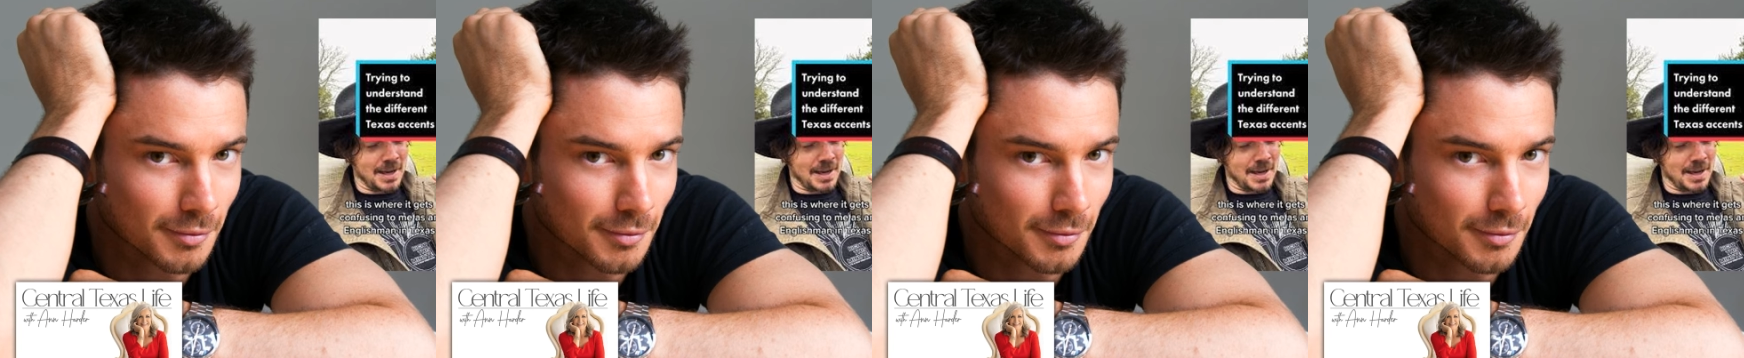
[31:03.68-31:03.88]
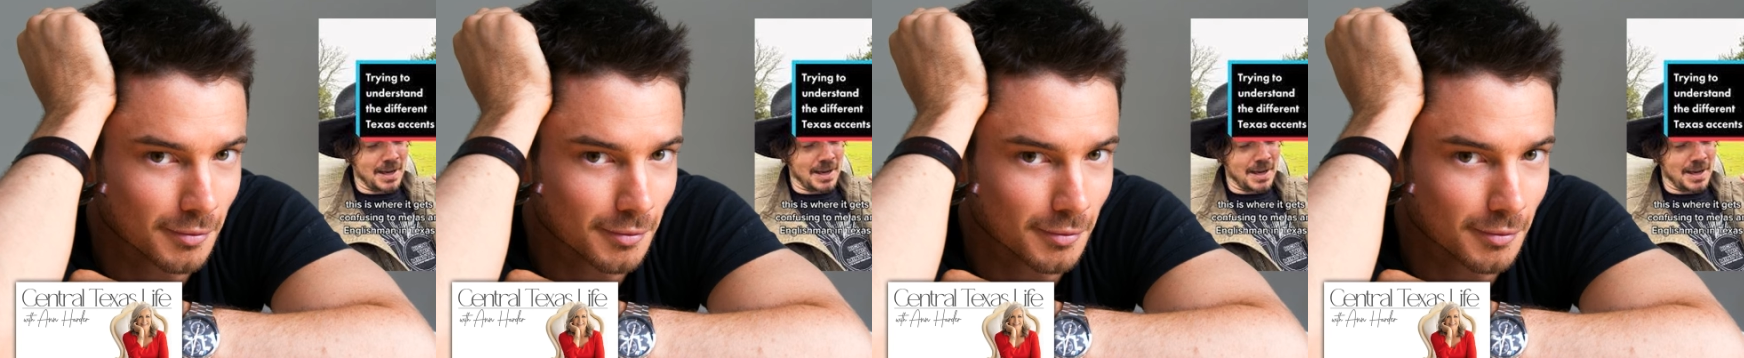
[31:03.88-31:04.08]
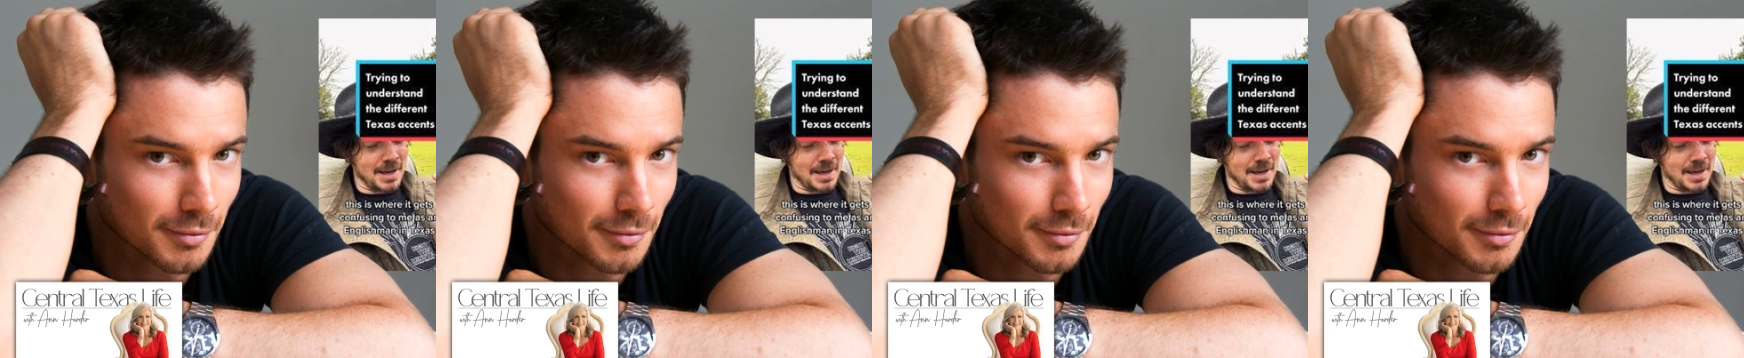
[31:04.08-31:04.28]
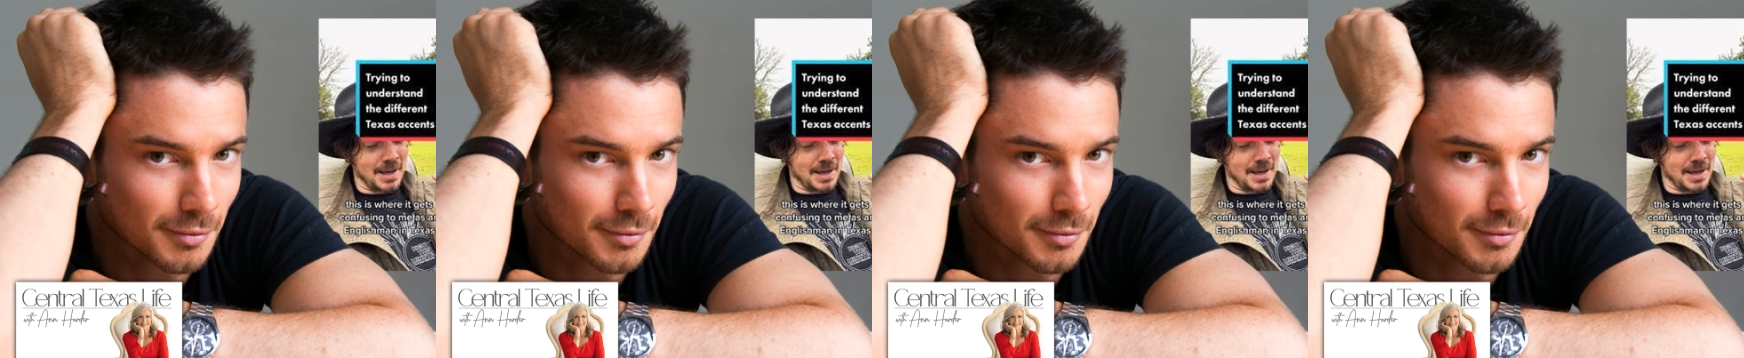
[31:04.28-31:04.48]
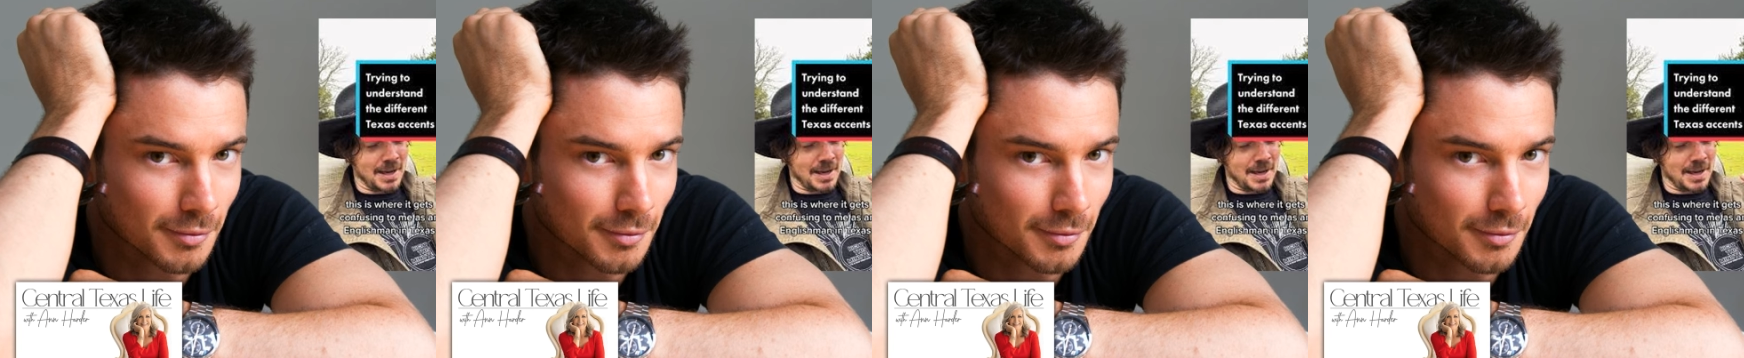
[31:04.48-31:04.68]

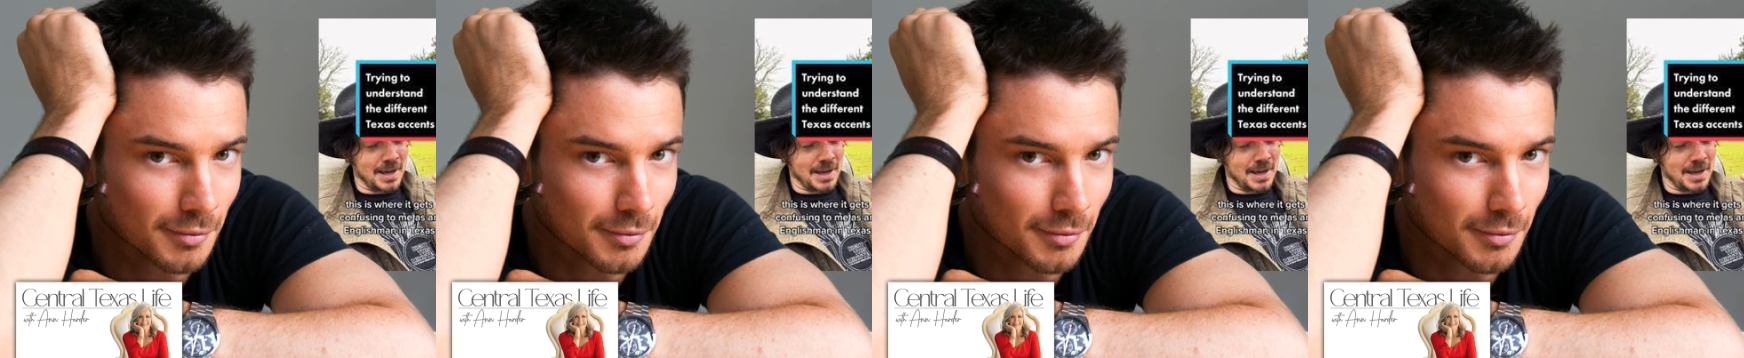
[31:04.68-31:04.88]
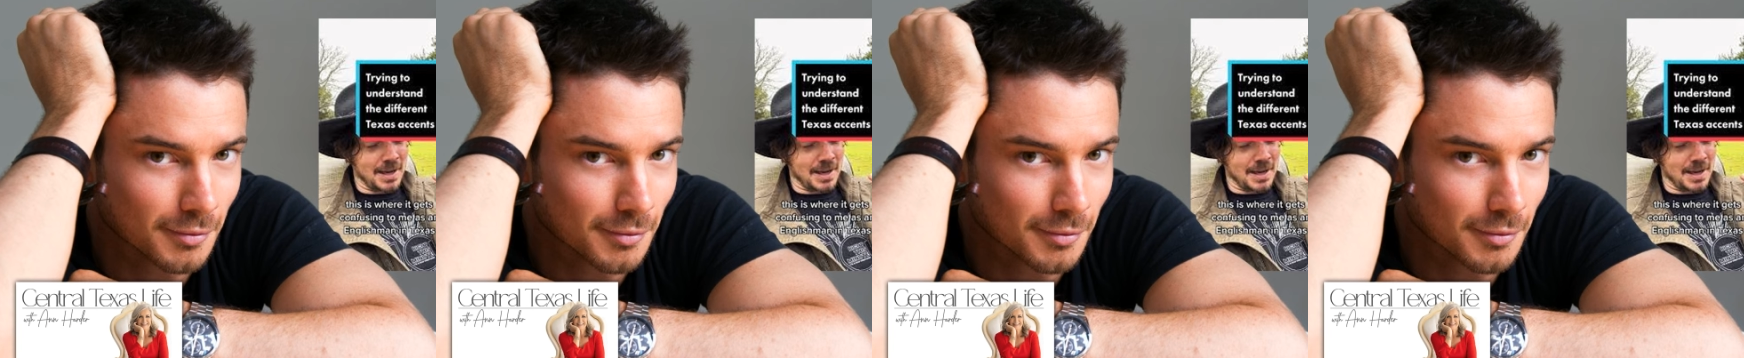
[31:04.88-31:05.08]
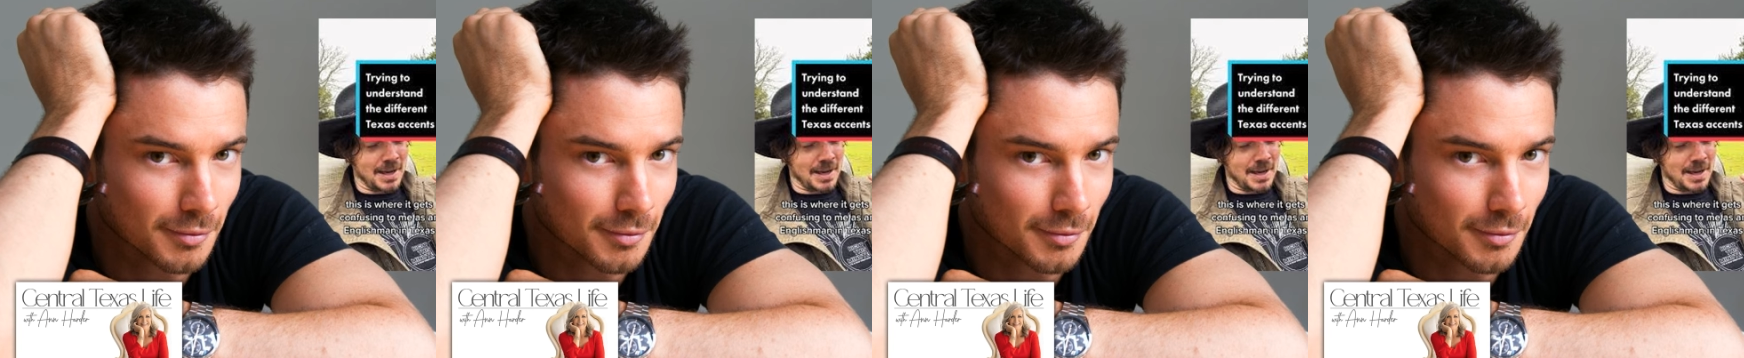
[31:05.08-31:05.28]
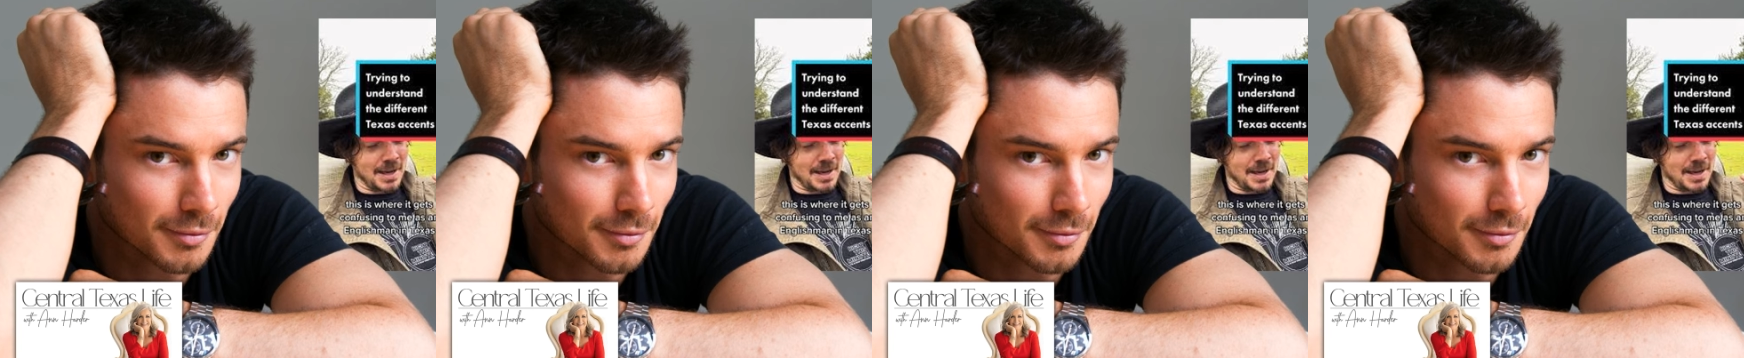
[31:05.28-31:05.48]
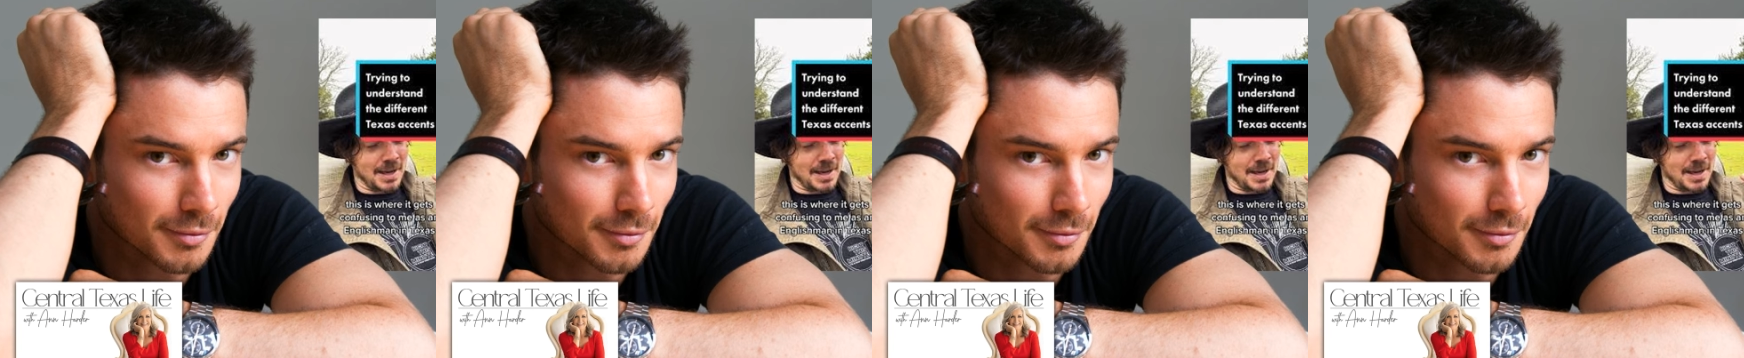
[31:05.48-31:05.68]

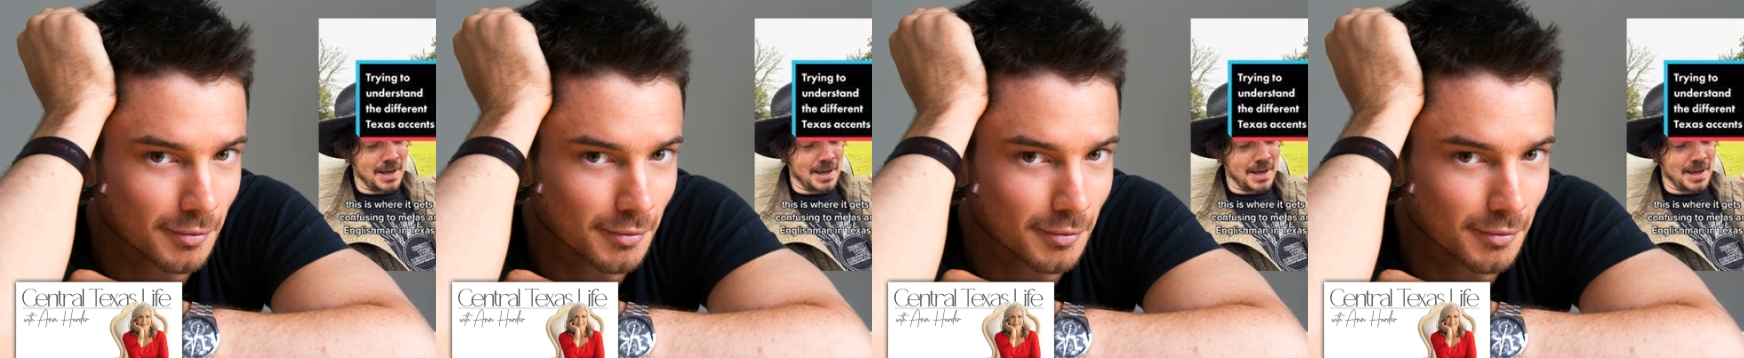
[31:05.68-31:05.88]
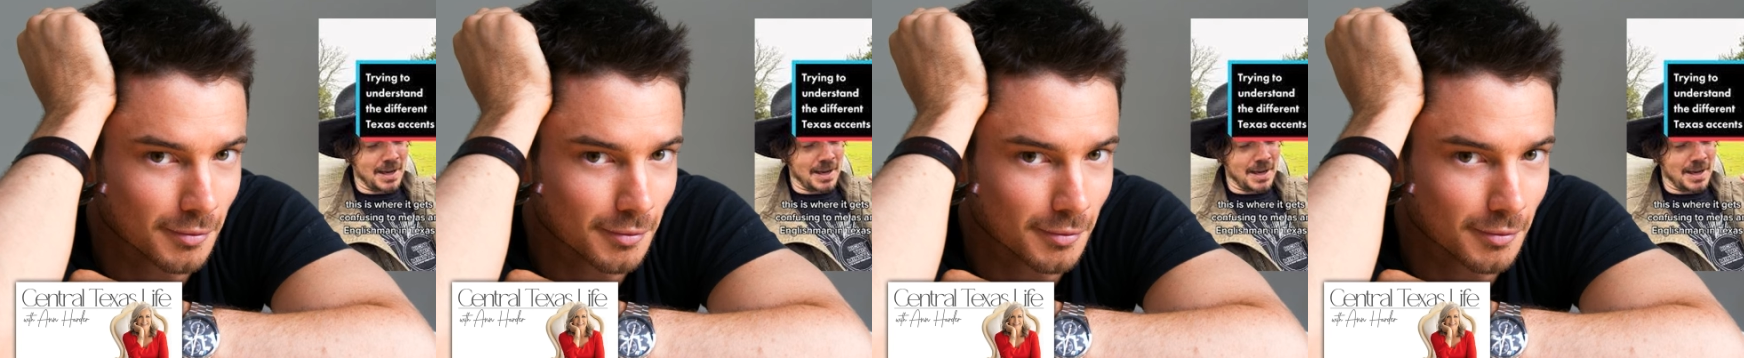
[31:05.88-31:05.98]
No one is speaking in this clip.